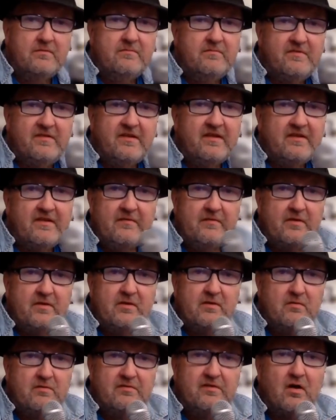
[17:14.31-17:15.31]
South Africa
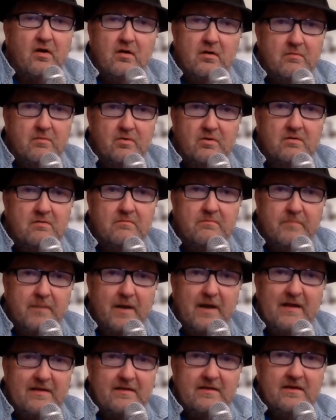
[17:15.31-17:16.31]
was horrible,
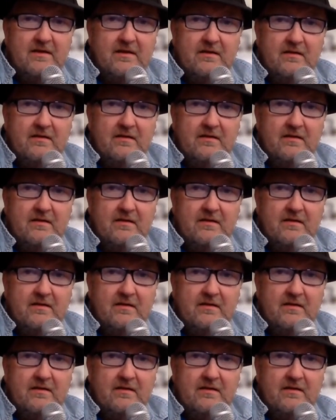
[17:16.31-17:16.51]
but yeah,